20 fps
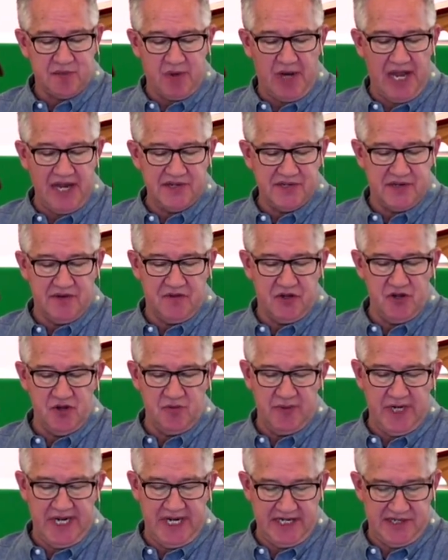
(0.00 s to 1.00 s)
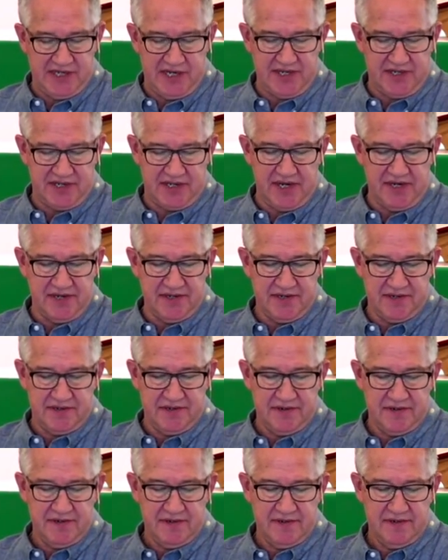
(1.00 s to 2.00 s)
place of human existence,
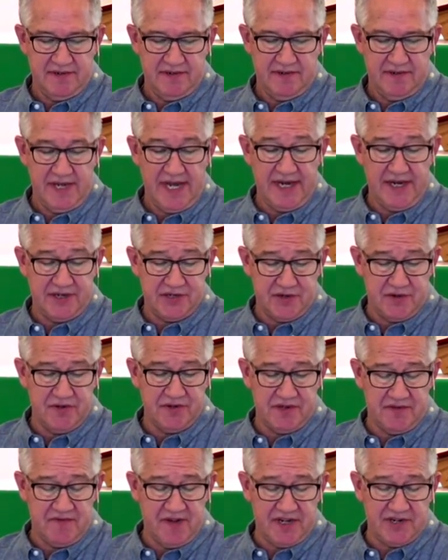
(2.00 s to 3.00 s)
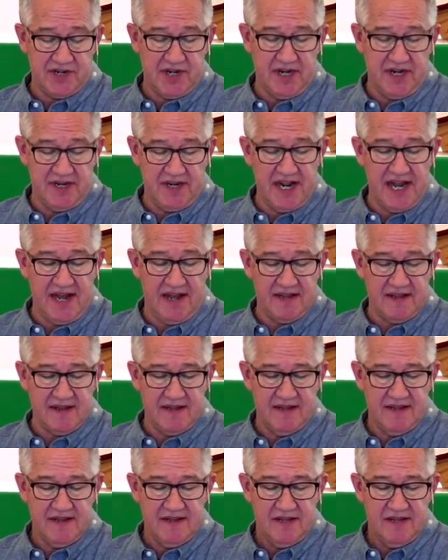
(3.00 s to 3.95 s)
that is crucifixion and death,